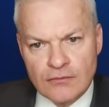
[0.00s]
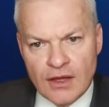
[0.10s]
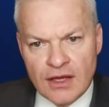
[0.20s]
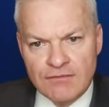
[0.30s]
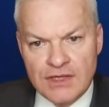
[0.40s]

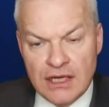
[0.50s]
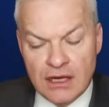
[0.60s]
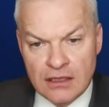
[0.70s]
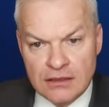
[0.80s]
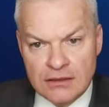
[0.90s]
I have the
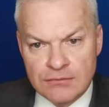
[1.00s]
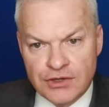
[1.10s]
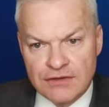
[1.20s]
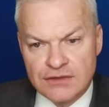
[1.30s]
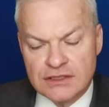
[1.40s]
un
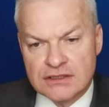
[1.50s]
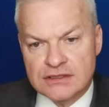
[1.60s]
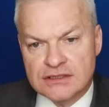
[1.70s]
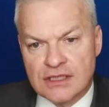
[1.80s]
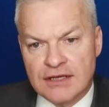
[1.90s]

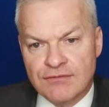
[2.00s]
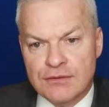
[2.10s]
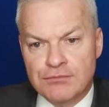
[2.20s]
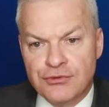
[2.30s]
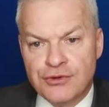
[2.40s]
prefix, I have
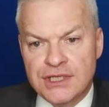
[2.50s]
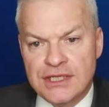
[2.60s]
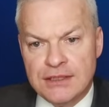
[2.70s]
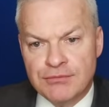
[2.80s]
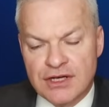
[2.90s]
the
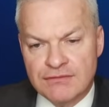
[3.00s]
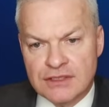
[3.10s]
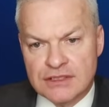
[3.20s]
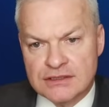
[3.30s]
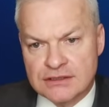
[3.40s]
pre
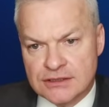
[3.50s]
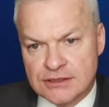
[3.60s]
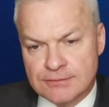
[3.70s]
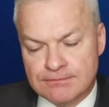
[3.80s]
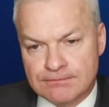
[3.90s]

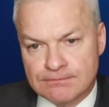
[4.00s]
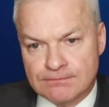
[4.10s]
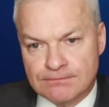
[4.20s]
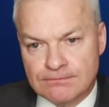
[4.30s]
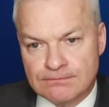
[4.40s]
prefix.
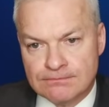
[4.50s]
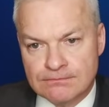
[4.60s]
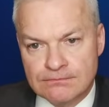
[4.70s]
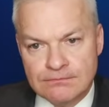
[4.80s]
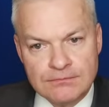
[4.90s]

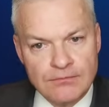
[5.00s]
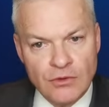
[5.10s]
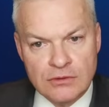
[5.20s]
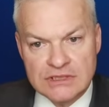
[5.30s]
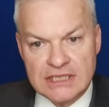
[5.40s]

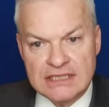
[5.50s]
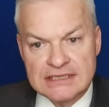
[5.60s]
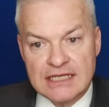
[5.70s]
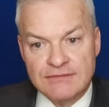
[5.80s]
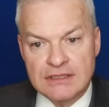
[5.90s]
Not seeing a
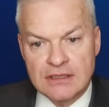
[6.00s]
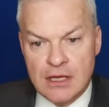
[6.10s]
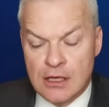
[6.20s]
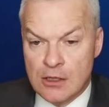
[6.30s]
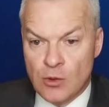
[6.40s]
7.
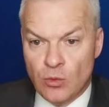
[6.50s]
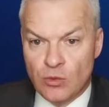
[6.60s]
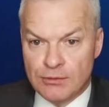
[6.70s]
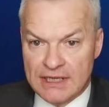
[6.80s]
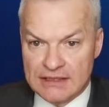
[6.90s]

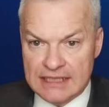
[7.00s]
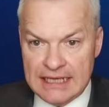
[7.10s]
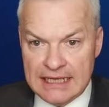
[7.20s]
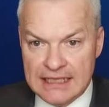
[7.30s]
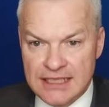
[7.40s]
What about the
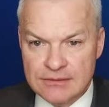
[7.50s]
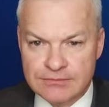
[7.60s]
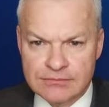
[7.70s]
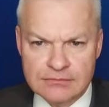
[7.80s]
E?